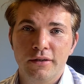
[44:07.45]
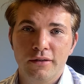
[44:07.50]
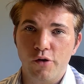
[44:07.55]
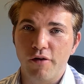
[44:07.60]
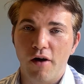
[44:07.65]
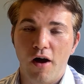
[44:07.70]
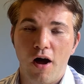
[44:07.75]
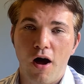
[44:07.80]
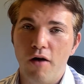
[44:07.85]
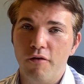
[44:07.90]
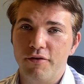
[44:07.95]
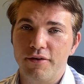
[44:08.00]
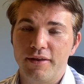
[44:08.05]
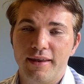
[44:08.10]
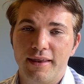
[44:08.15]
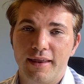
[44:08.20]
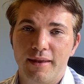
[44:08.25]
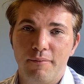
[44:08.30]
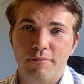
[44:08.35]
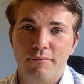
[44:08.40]
Over half of
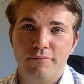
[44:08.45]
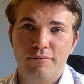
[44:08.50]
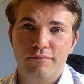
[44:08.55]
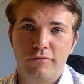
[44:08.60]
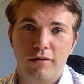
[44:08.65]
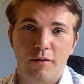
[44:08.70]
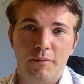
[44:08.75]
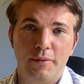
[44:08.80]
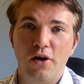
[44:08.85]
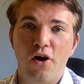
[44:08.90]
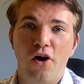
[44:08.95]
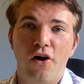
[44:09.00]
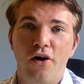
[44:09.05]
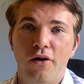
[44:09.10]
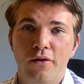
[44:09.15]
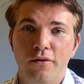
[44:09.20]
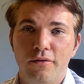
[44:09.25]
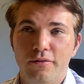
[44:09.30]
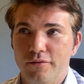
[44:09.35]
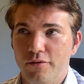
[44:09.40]
them probably
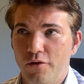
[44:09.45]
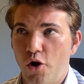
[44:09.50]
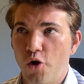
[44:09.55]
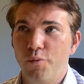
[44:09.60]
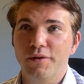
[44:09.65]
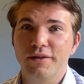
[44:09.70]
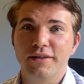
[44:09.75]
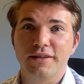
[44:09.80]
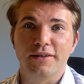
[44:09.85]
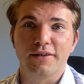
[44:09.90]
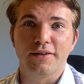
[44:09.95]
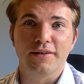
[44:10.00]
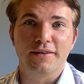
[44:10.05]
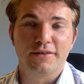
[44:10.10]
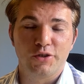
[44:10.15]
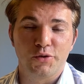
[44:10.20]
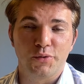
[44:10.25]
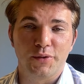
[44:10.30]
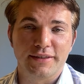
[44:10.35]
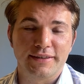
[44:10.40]
are open
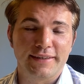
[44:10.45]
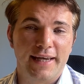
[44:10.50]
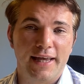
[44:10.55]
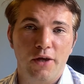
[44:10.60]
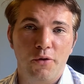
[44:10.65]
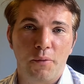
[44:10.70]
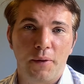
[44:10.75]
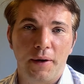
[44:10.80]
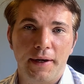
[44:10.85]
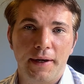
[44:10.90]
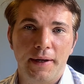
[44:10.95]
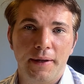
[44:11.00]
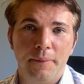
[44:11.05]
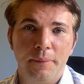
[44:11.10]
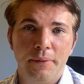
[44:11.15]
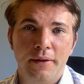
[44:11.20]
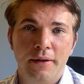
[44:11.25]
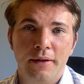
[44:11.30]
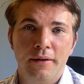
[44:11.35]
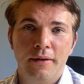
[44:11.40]
to a sale right
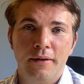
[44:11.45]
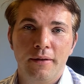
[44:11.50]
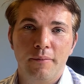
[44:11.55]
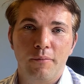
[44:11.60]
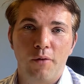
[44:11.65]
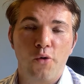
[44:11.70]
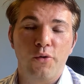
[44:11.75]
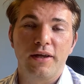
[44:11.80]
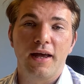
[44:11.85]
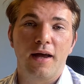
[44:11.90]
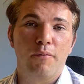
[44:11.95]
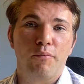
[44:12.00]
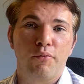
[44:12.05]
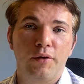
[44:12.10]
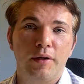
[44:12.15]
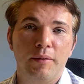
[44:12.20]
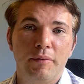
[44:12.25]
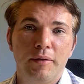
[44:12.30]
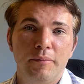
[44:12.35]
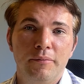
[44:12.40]
now, but only at a
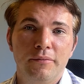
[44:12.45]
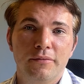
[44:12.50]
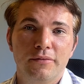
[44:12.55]
premium.